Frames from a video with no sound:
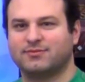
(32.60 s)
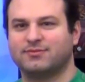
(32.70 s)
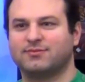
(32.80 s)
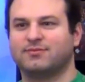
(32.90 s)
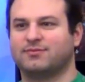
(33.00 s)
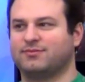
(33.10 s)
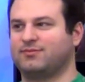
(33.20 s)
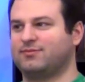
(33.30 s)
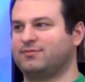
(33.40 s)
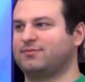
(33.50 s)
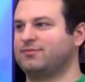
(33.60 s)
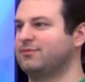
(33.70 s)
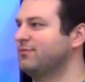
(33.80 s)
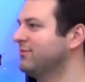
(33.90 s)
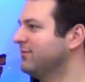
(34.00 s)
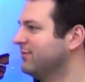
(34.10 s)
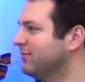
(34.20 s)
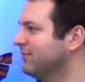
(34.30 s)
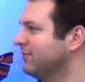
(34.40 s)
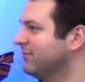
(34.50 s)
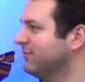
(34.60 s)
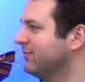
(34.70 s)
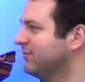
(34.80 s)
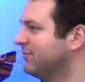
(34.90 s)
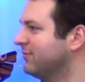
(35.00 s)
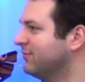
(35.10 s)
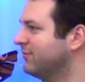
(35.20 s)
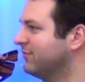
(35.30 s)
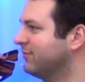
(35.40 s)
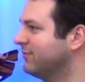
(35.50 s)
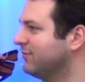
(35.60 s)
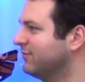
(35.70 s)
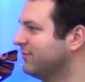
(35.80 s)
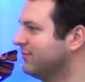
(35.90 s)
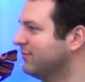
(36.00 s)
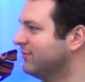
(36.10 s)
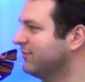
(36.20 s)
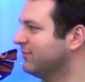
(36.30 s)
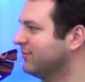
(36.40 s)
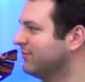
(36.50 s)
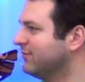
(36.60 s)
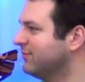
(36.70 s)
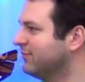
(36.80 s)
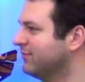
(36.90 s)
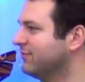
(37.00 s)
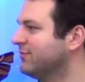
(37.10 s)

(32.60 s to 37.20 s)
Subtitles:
The person shown says nothing.